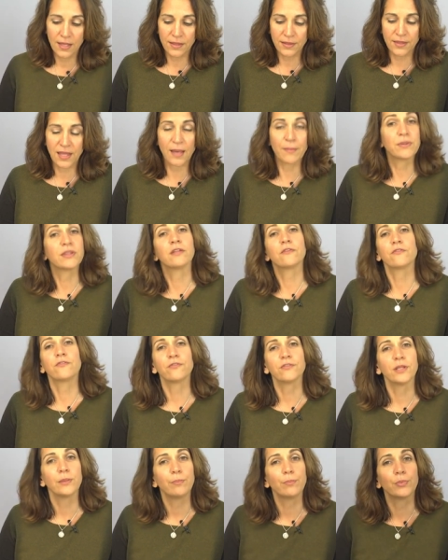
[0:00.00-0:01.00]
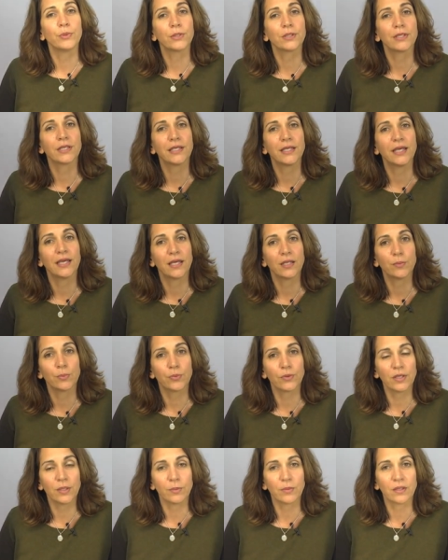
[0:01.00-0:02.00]
that the flip book can't
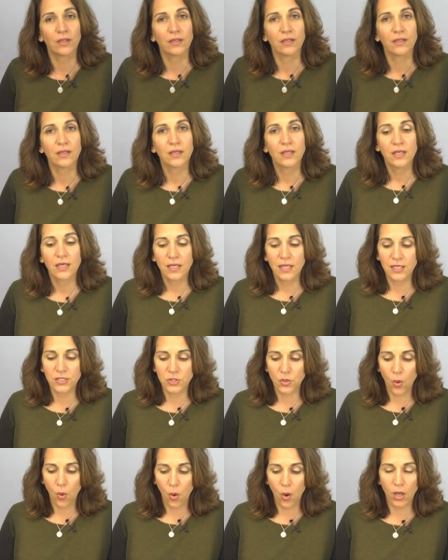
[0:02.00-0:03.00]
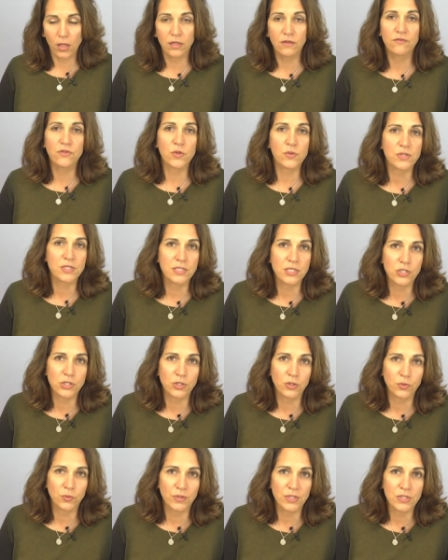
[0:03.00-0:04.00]
bring me is all of those
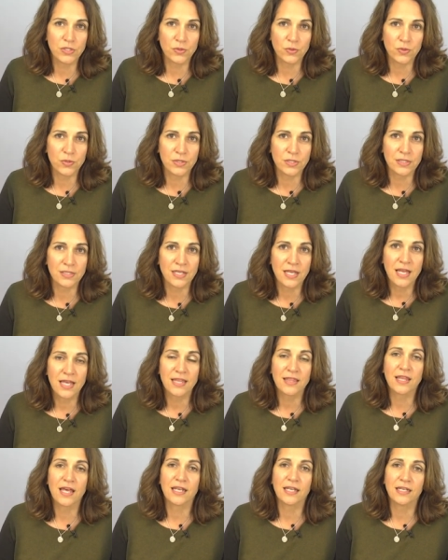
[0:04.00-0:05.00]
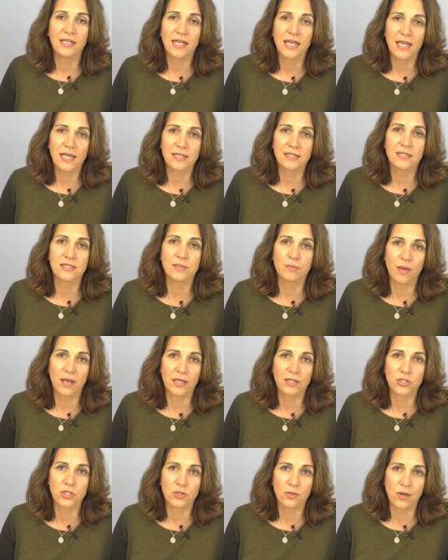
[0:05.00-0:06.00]
digital resources that enhances my
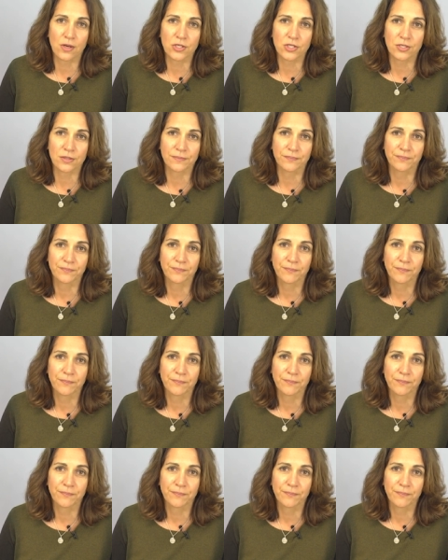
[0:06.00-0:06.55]
instruction.